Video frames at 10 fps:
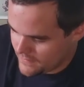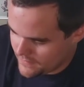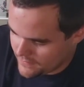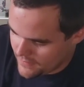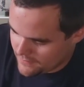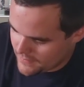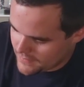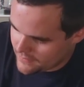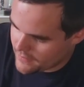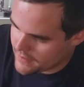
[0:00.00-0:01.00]
You're not really
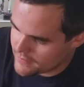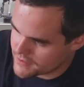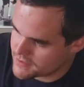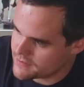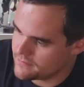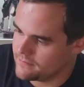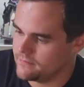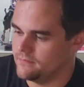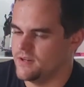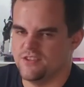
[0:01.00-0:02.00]
going to notice
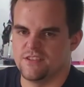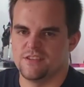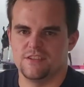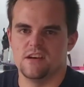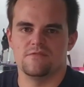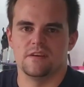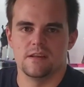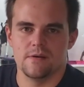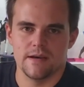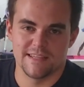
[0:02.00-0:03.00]
most of this stuff
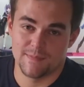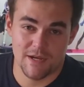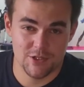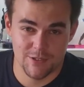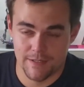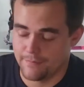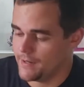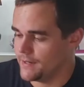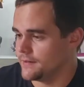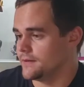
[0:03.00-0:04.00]
anyway, especially
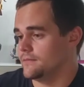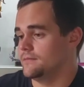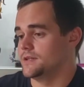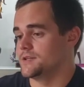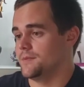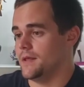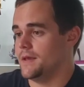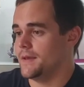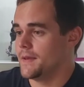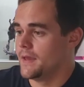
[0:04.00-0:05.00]
upon
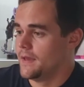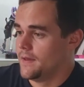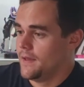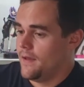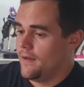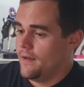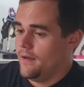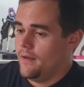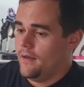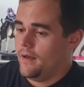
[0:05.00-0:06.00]
display.
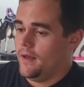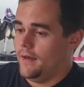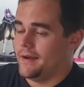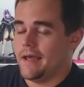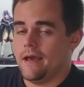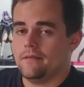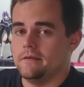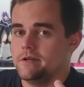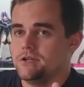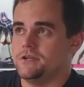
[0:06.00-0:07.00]
Now the
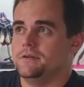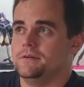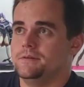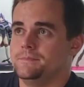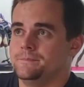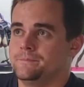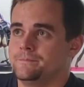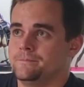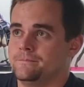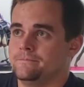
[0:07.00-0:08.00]
issue
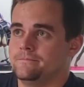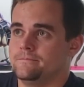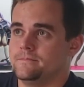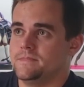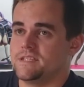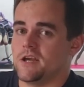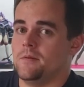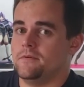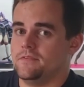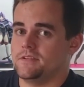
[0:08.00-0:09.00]
is I hope
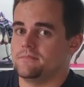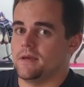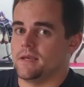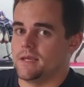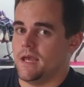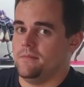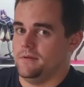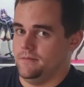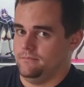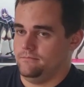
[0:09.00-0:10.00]
it fits in my cabinet.